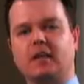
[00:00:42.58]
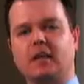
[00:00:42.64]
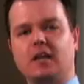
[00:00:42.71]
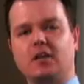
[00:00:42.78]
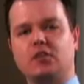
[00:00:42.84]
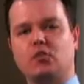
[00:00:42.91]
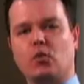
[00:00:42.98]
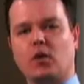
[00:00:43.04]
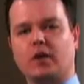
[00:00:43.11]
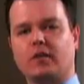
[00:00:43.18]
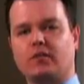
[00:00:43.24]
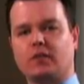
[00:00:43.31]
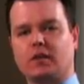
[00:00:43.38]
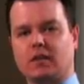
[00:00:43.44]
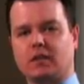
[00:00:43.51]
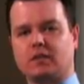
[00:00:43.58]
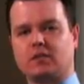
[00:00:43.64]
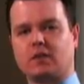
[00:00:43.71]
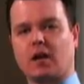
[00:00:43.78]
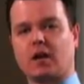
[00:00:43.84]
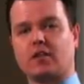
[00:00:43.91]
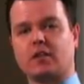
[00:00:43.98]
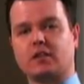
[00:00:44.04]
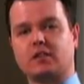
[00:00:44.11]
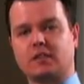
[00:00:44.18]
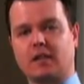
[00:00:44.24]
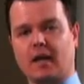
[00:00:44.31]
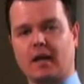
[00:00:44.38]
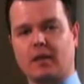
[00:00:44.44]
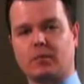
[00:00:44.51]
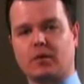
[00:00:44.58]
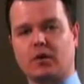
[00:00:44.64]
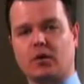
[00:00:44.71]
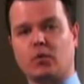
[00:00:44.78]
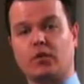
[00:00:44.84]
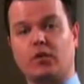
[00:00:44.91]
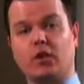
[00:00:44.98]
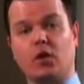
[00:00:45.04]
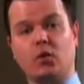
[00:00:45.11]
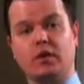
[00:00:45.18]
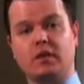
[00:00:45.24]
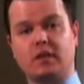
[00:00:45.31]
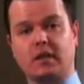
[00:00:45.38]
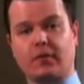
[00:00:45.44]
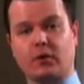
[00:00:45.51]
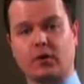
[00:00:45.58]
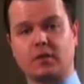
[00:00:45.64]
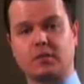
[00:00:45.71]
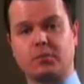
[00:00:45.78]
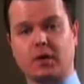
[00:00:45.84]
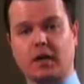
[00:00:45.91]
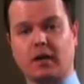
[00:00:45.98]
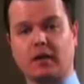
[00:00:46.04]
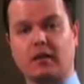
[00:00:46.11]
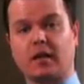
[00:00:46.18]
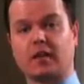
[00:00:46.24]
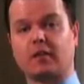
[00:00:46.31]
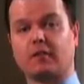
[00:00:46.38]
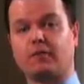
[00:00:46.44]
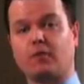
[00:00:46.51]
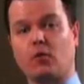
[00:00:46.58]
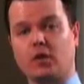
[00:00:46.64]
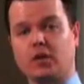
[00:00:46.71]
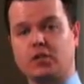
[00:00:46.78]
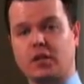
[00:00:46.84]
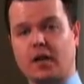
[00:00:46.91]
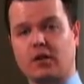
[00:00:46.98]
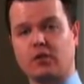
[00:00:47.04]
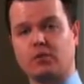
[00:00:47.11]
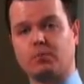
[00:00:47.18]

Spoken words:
each one of these are the same, with the only difference being that the 40-channel